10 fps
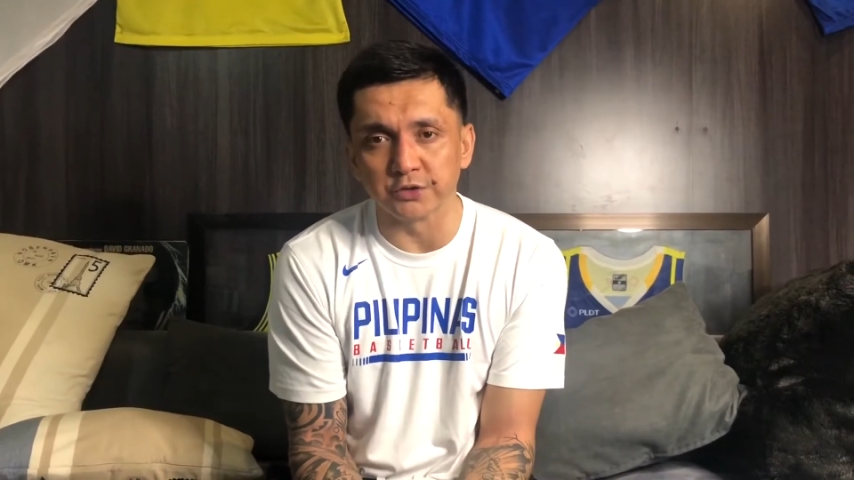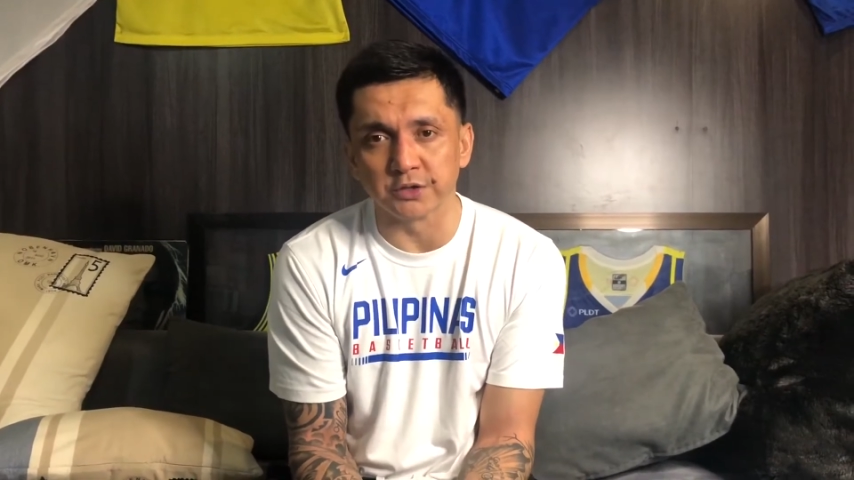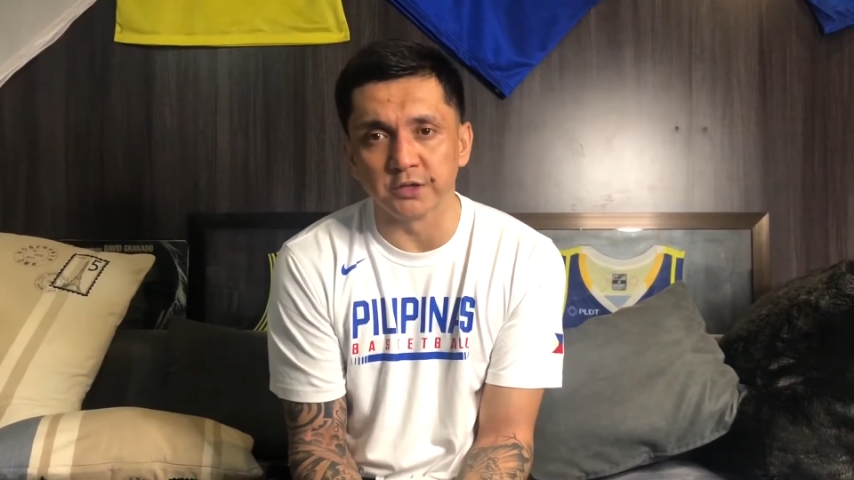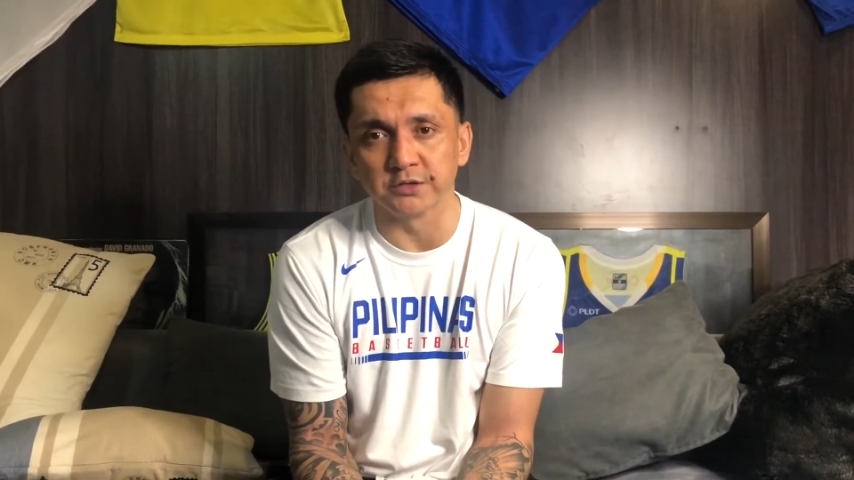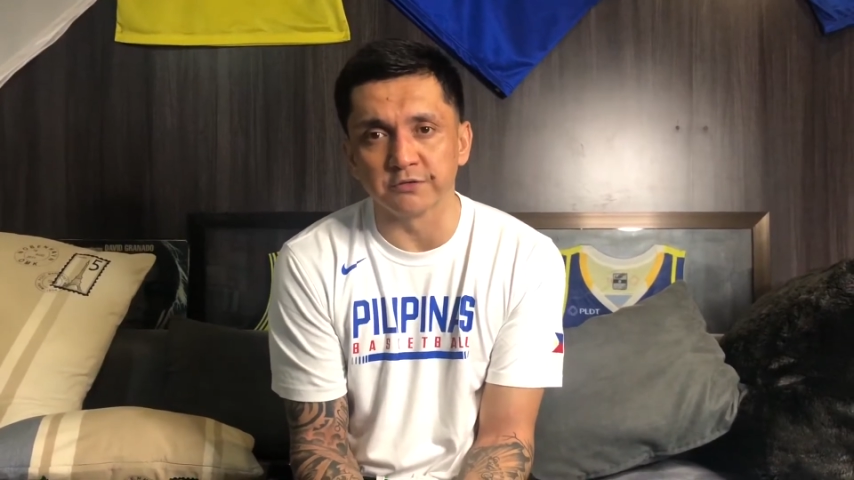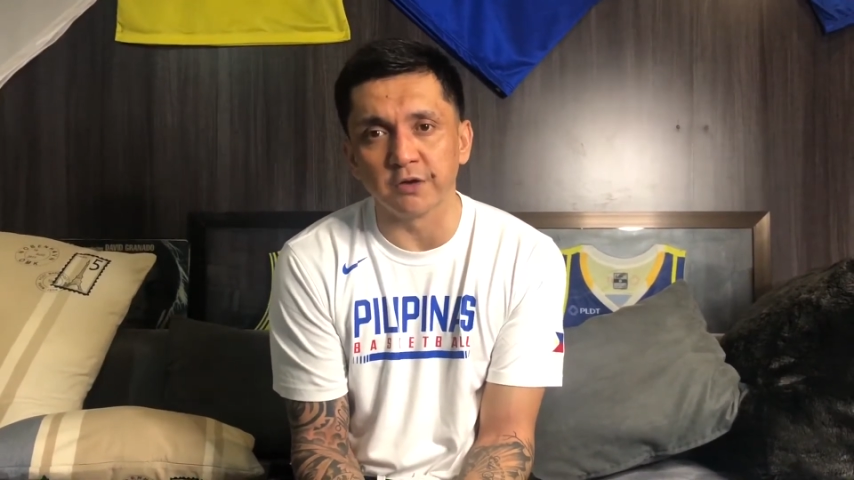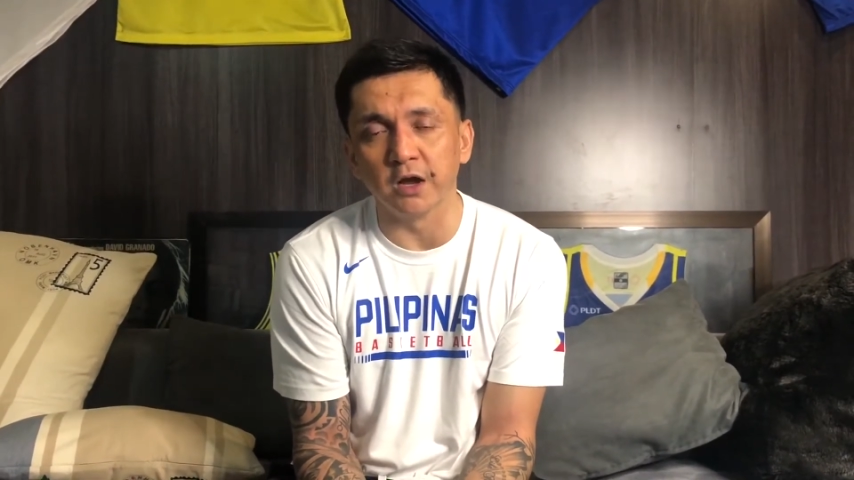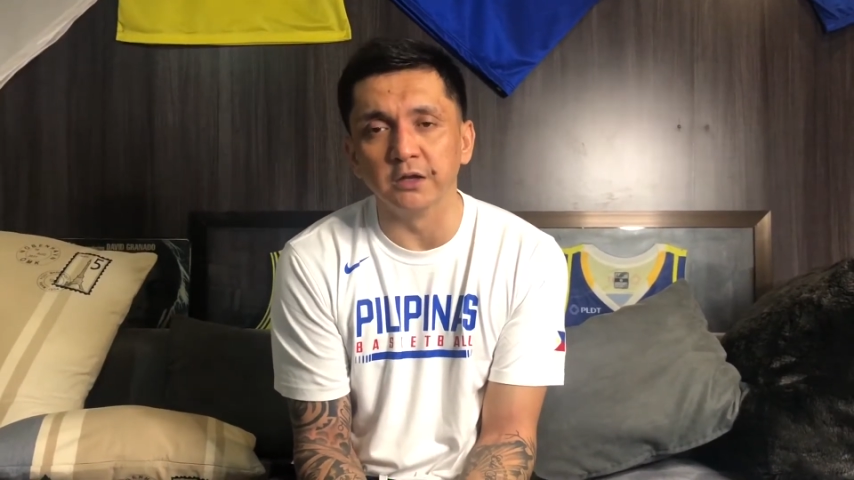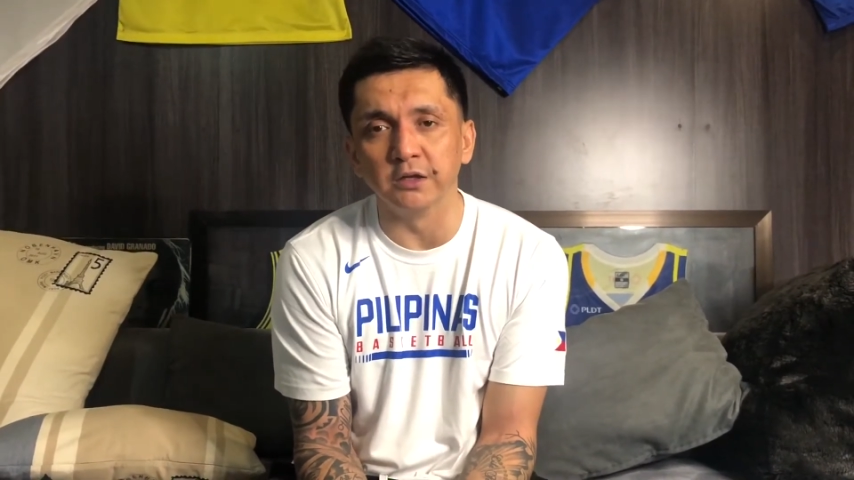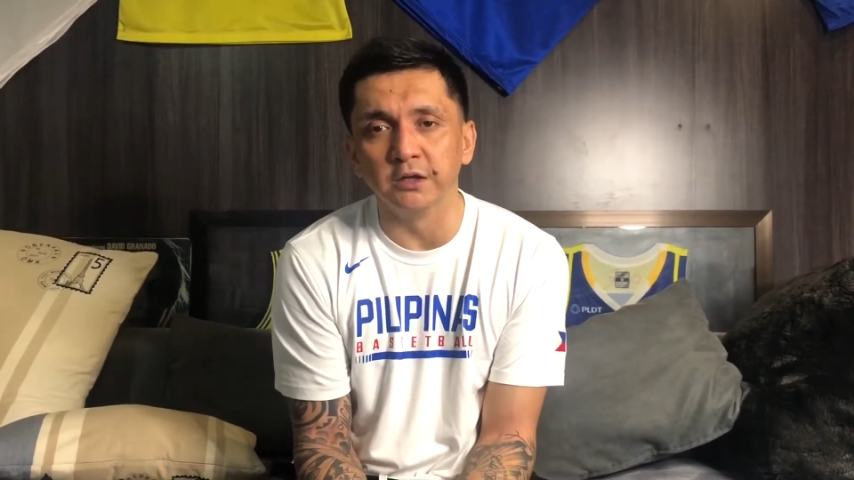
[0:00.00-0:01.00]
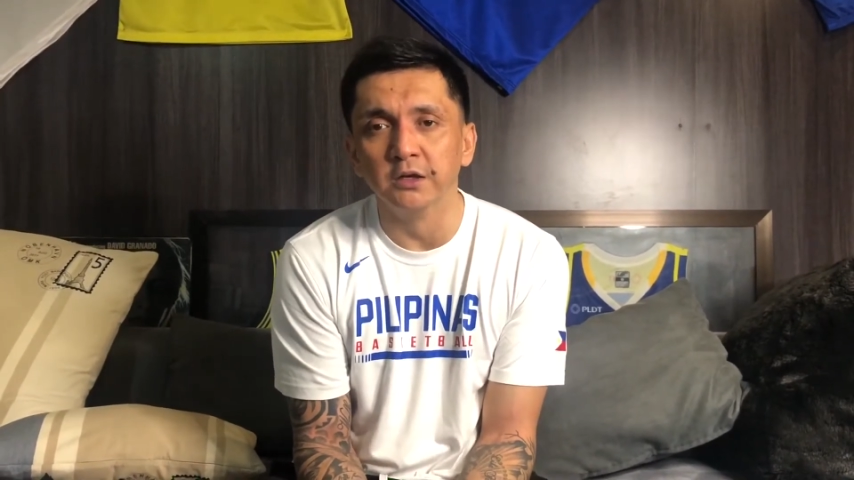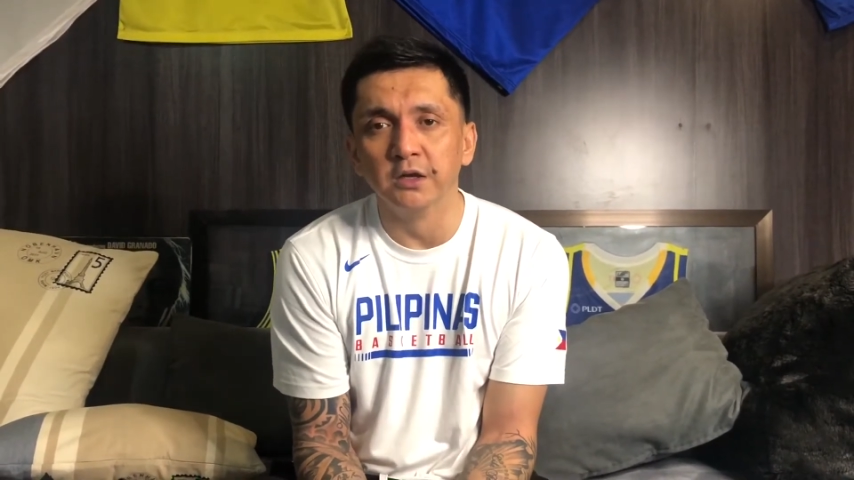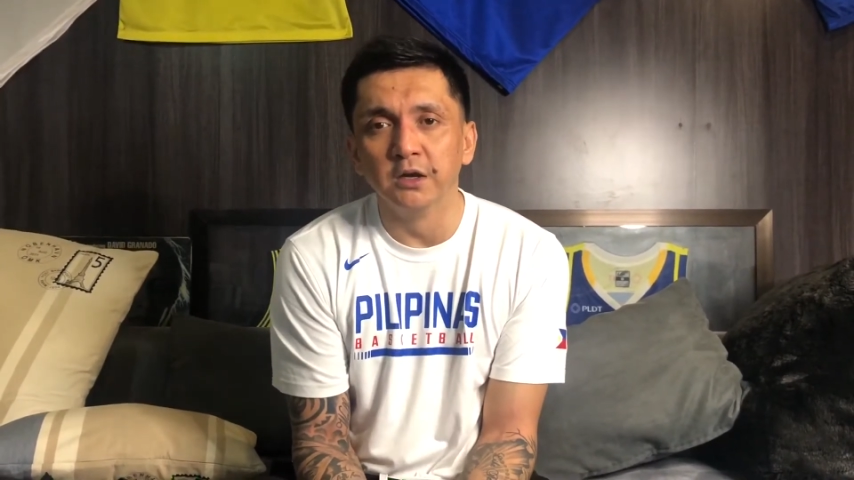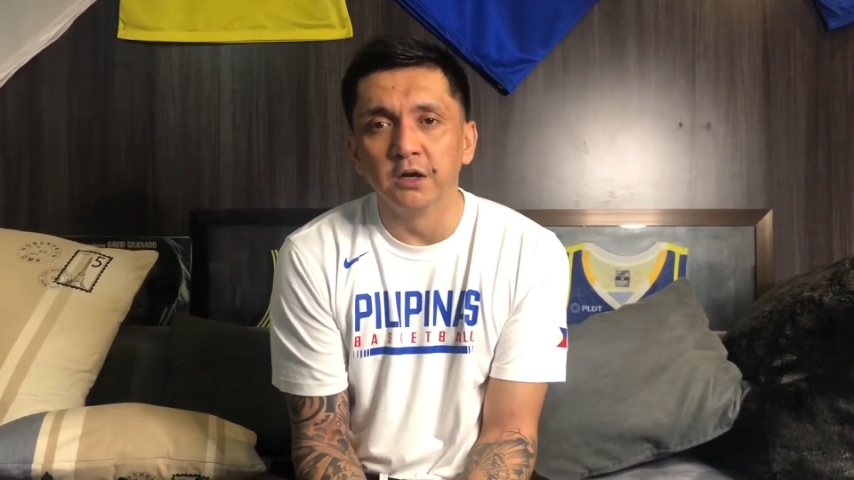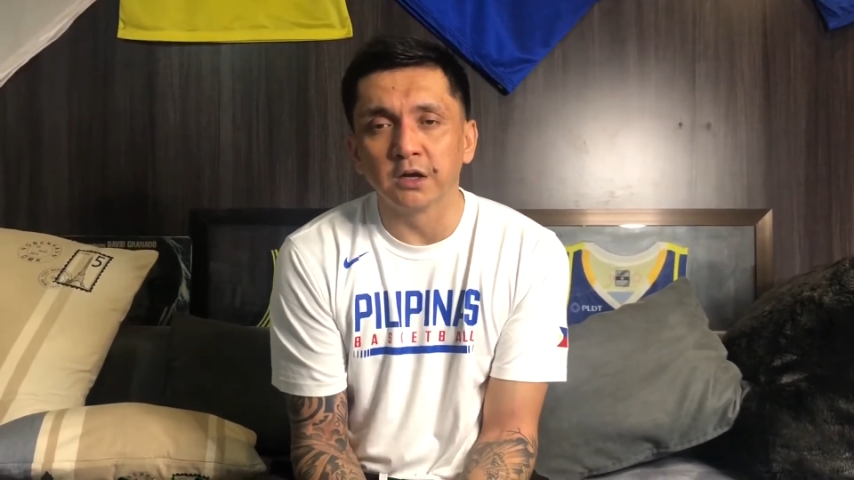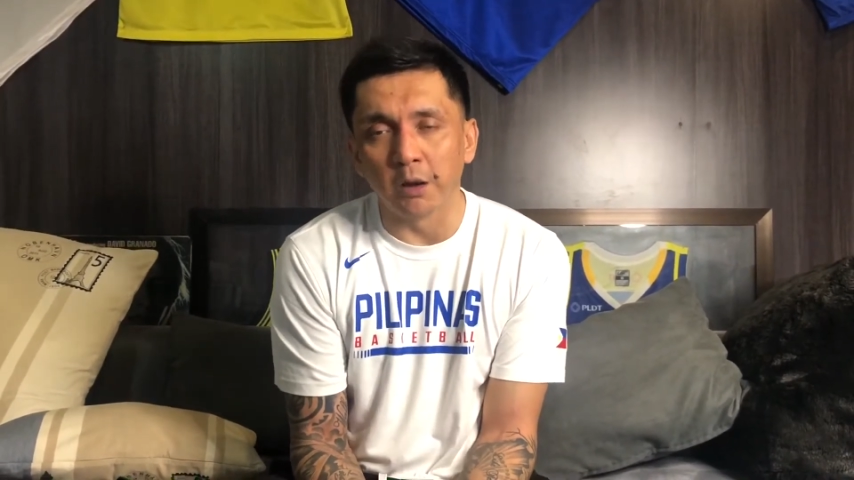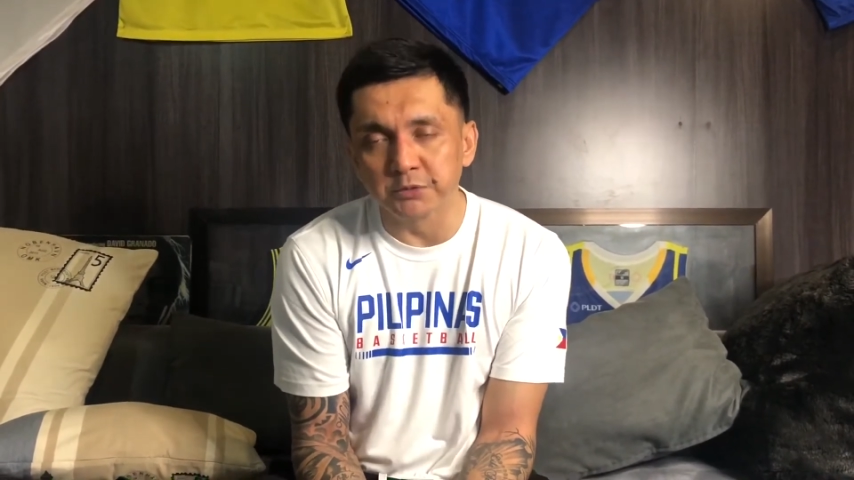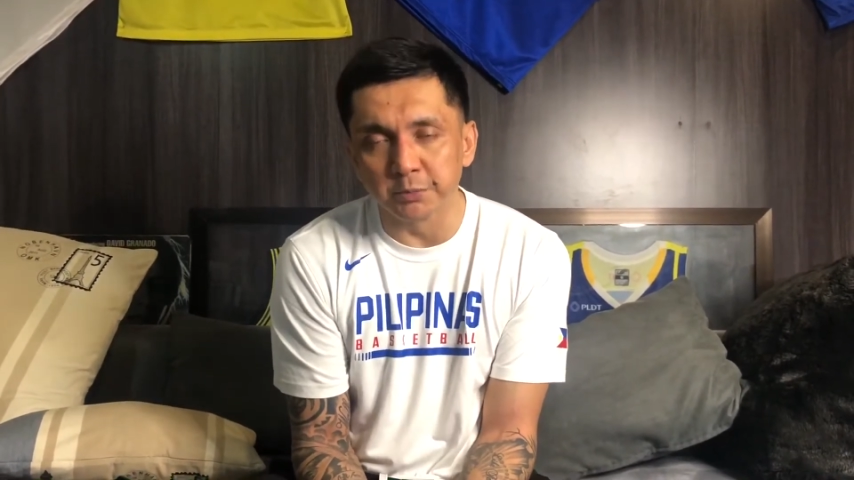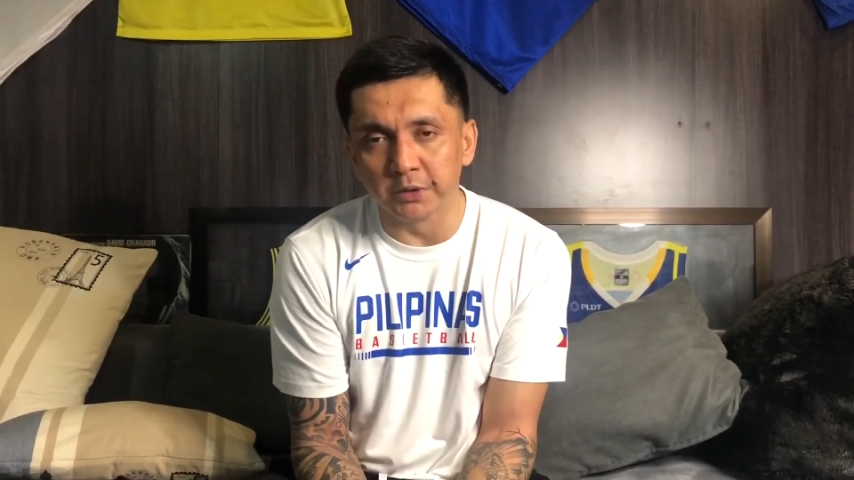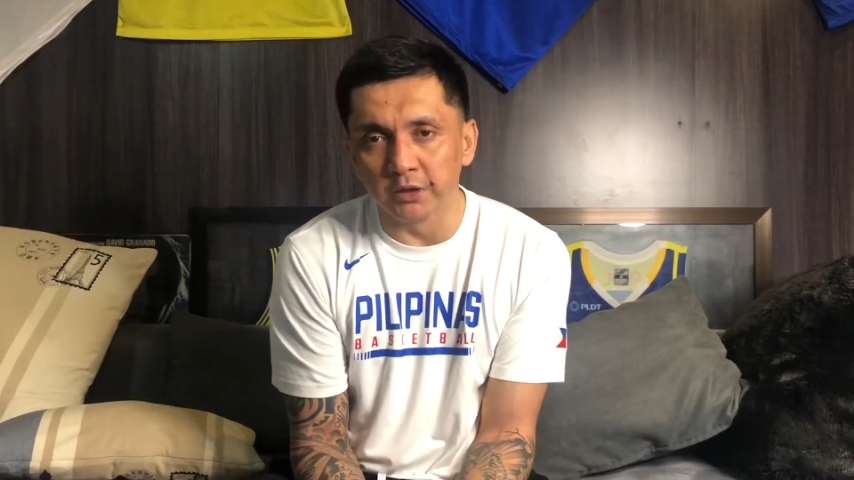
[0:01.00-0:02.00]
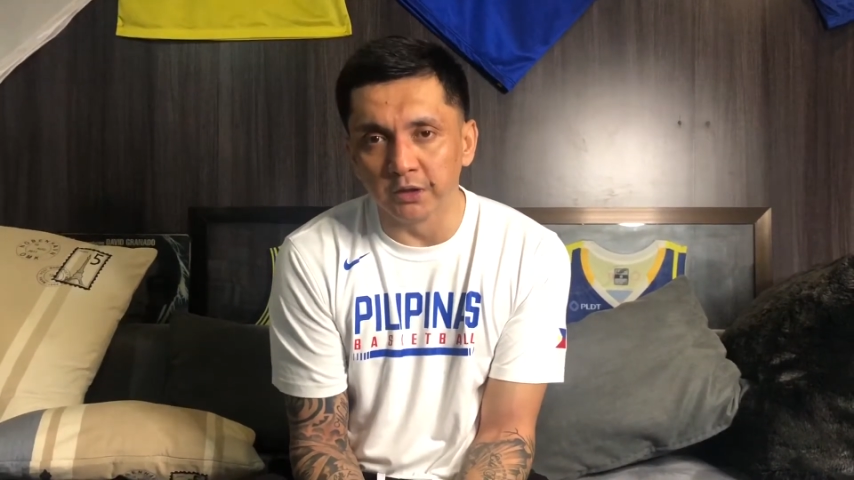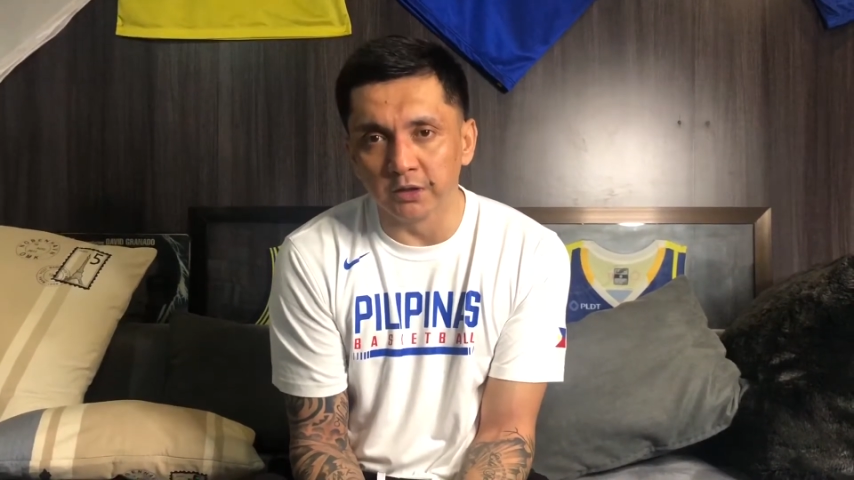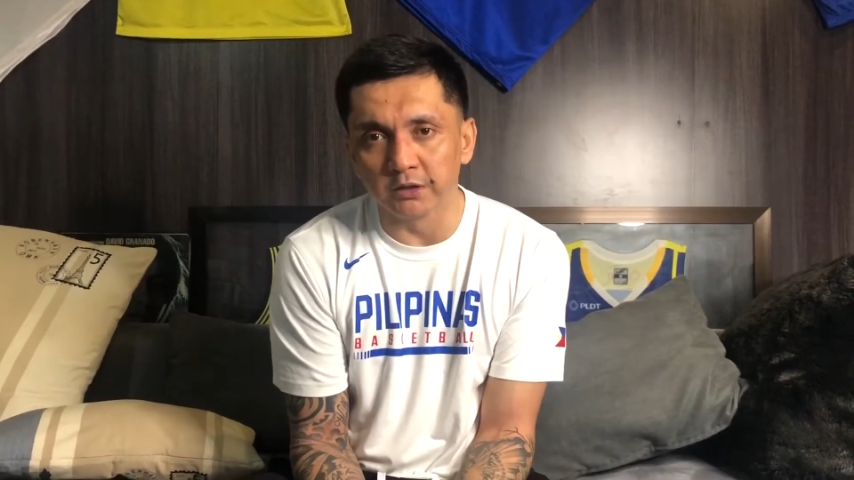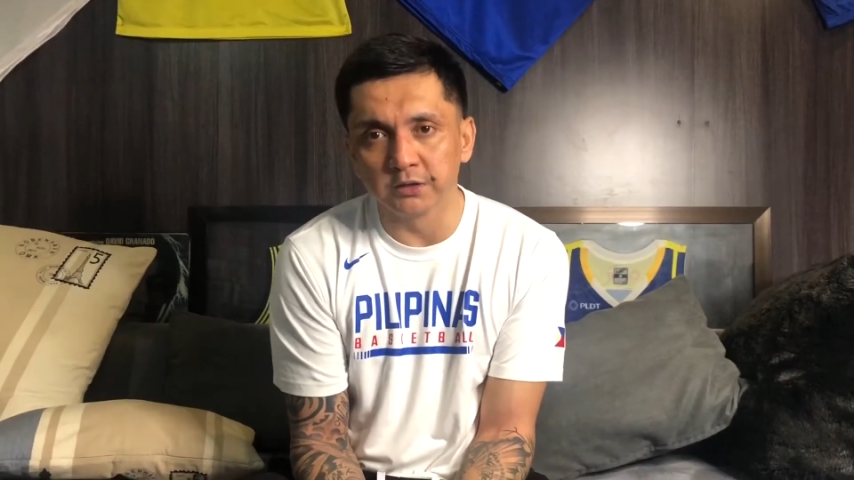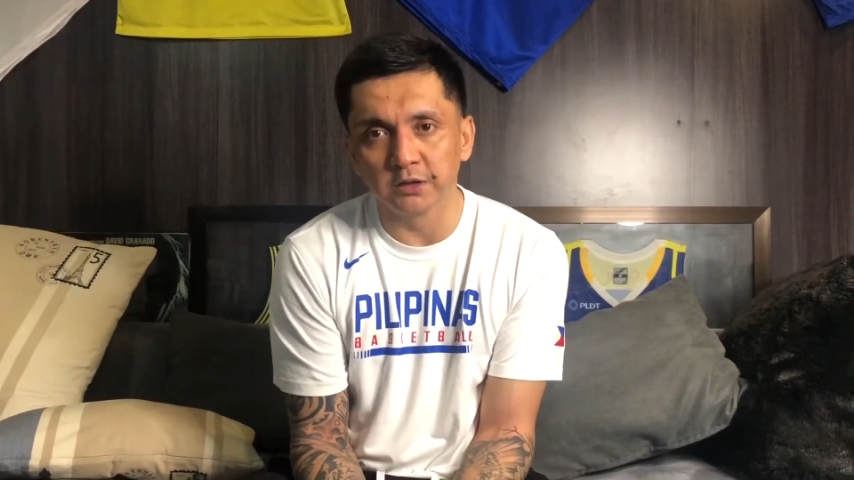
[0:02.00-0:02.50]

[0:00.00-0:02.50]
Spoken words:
and then to finally come to Manila,